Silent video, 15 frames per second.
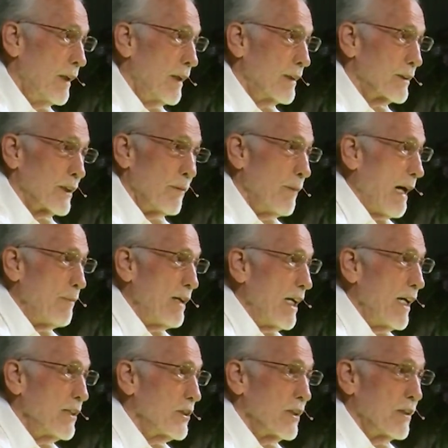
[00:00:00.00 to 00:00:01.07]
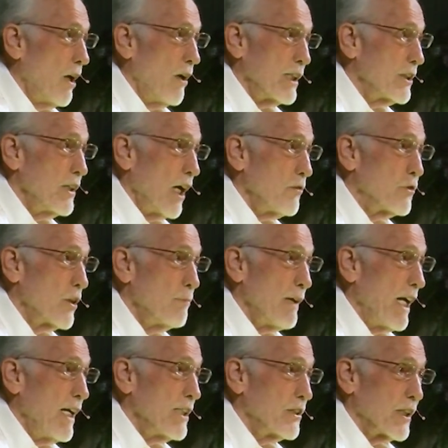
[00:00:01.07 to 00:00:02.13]
Say my marriage, no, it's not your
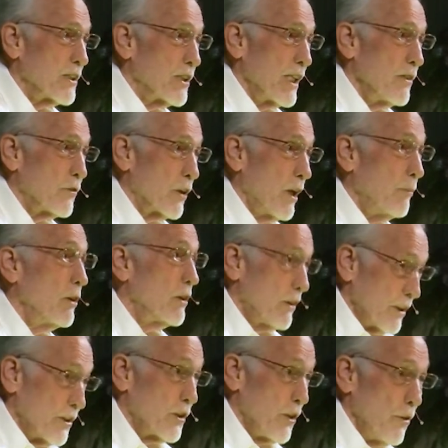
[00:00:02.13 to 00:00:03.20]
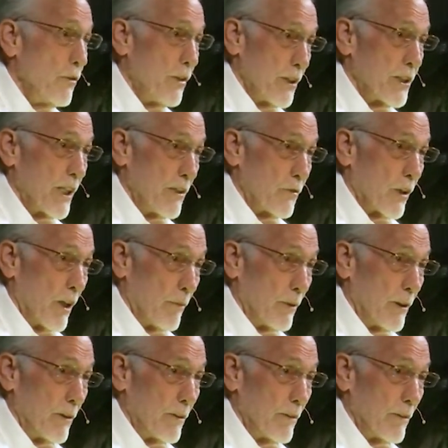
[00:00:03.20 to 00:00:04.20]
marriage that's in trouble. It's you that's in trouble.